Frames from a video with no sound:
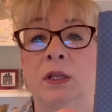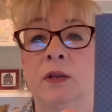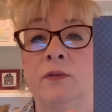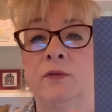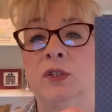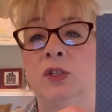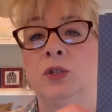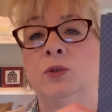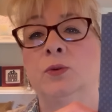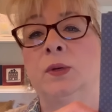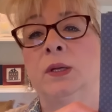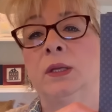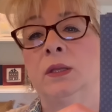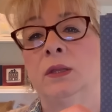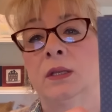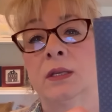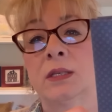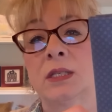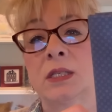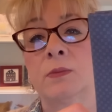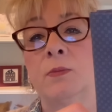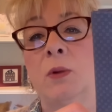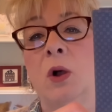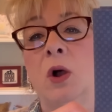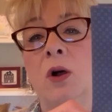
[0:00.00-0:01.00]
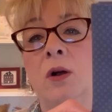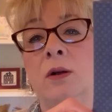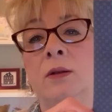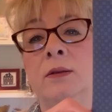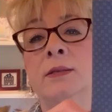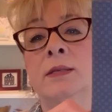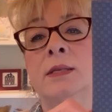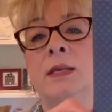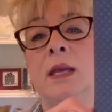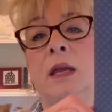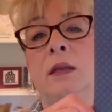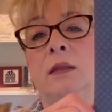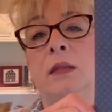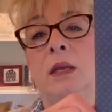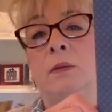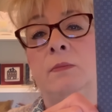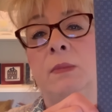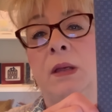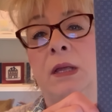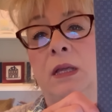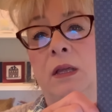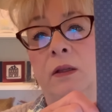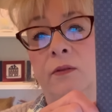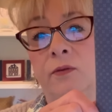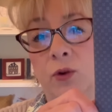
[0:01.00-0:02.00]
of doing the smalls and then
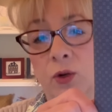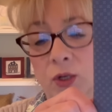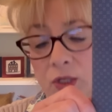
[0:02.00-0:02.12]
making four